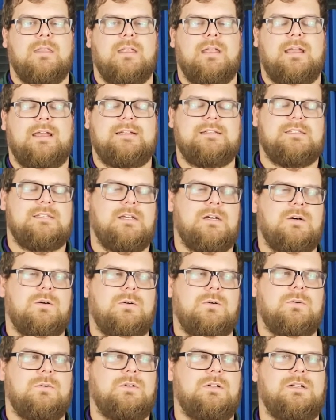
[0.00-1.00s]
And
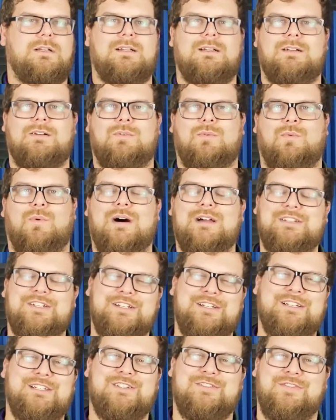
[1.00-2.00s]
so watching
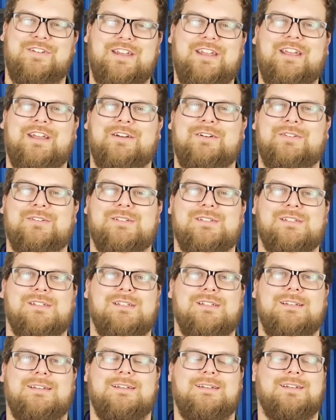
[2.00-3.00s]
his videos
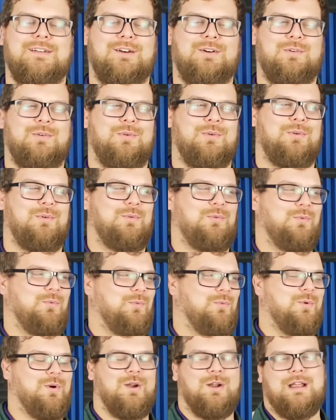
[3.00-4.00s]

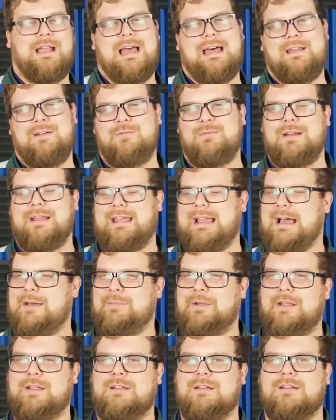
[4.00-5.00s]
were kind of what got
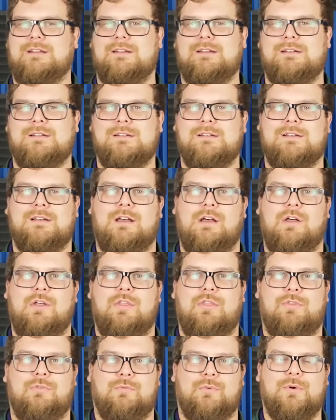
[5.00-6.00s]
me
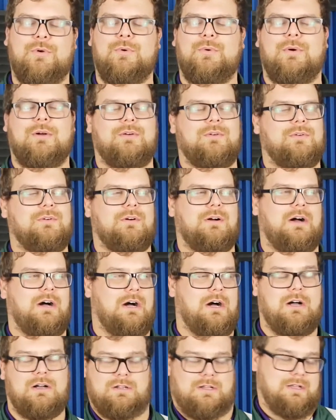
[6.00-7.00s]
through
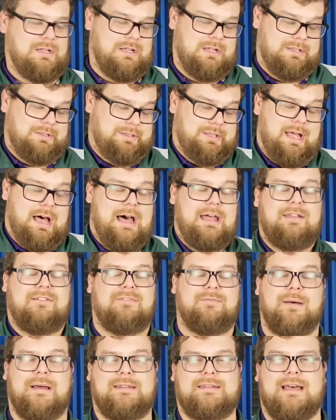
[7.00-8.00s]
a lot
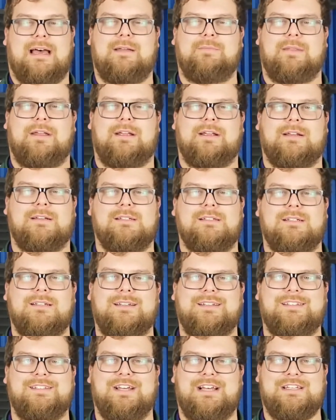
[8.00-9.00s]
of my time there
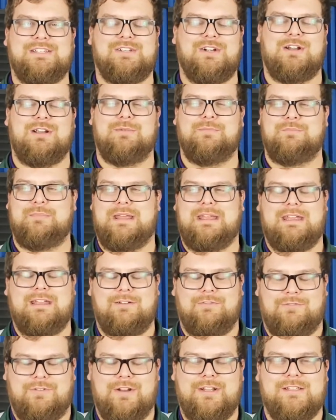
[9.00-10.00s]
until I started
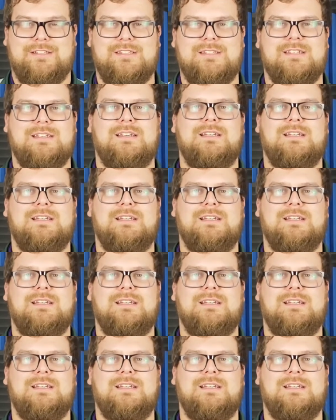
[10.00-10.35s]
making friends,